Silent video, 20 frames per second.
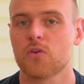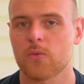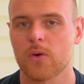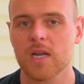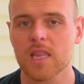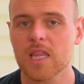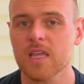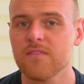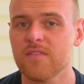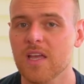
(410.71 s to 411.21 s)

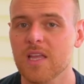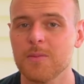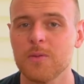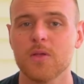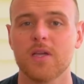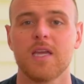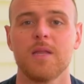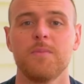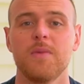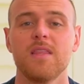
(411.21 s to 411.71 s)
readily
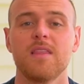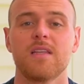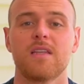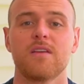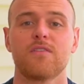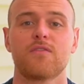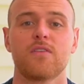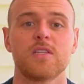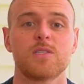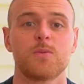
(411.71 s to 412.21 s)
available can be the
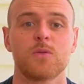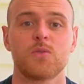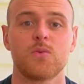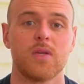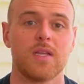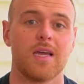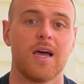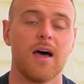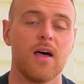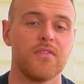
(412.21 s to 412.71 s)
difference
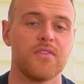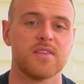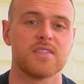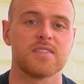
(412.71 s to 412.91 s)
between a healthy